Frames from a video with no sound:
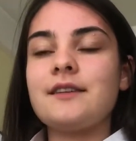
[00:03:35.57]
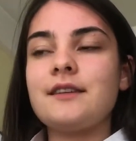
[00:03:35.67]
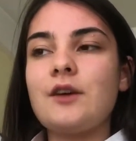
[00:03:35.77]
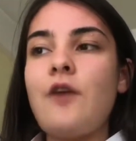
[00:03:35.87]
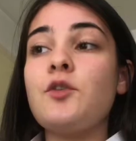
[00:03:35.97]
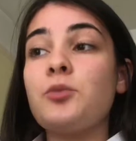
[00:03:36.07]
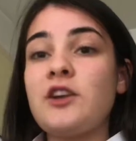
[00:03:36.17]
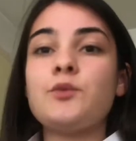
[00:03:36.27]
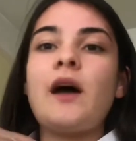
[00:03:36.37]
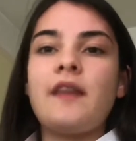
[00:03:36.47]
over the
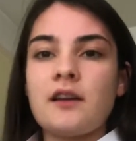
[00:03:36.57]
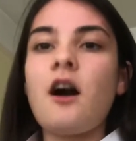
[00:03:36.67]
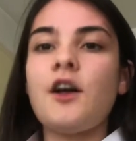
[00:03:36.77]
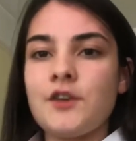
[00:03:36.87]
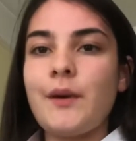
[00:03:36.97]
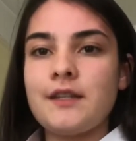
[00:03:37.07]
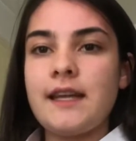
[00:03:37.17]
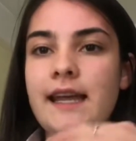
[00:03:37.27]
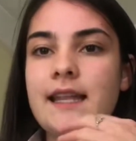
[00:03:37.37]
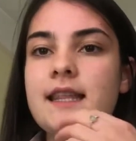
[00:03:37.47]
bridge where the cars go
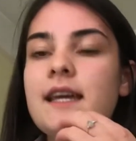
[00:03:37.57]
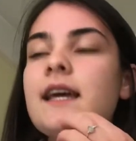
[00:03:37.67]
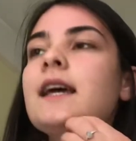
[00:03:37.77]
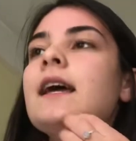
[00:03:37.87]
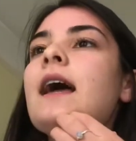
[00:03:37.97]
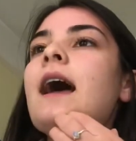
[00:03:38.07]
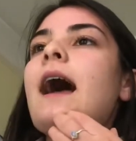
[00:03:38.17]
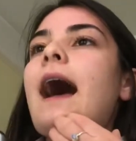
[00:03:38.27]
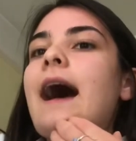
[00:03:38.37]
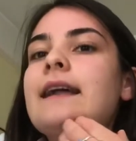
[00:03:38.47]
underneath.
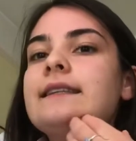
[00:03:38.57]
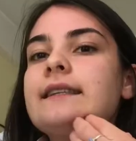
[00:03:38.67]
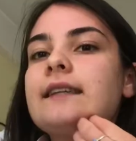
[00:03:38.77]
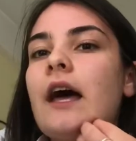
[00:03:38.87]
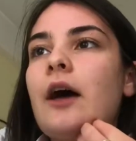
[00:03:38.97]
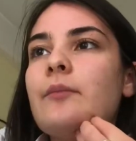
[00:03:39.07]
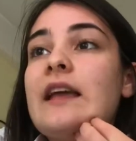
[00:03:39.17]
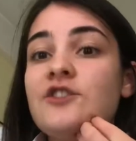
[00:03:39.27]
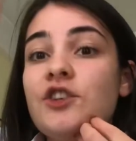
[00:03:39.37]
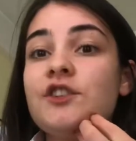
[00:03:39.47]
And
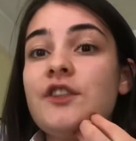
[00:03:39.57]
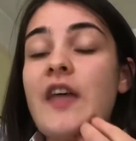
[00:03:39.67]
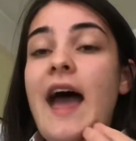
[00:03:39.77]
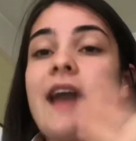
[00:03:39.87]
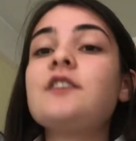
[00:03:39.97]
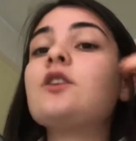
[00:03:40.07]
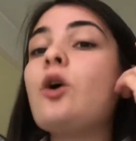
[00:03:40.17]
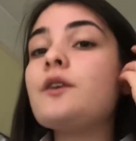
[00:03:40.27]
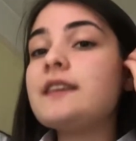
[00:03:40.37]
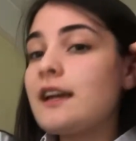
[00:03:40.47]
it's just there, and it's a
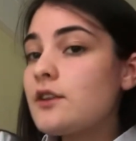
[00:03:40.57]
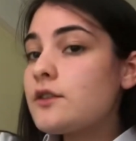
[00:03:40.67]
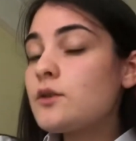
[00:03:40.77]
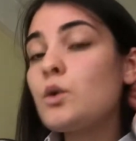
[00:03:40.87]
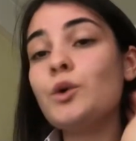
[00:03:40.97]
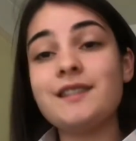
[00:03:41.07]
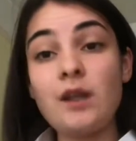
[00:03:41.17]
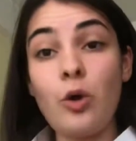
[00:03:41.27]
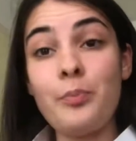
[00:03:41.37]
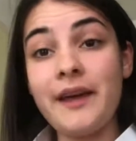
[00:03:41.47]
lot. Senghennydd Court is a
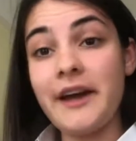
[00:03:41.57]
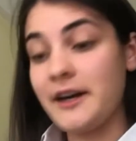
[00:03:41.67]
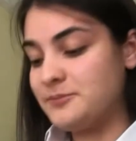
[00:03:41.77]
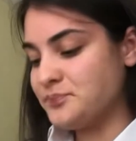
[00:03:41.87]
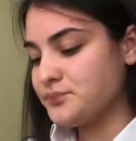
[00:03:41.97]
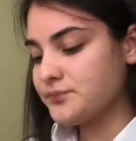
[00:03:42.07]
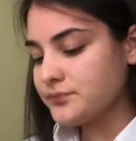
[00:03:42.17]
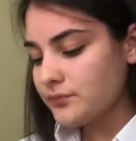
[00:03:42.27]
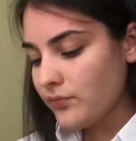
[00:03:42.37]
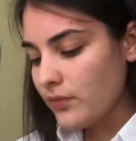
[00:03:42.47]
lot bigger.
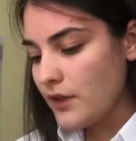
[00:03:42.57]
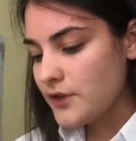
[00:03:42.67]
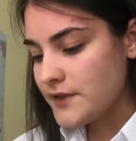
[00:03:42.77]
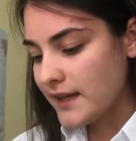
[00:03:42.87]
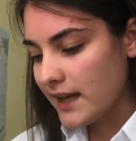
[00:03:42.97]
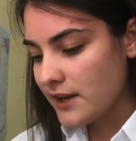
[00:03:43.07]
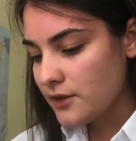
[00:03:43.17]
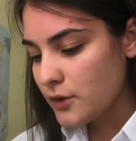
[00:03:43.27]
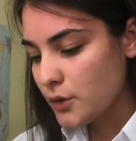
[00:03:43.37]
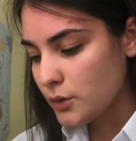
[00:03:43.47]
So Senghennydd
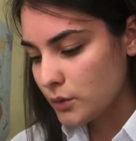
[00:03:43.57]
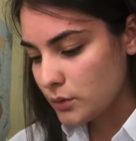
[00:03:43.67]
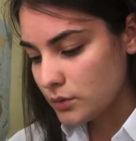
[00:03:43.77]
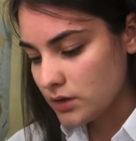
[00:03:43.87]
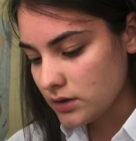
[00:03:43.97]
Hall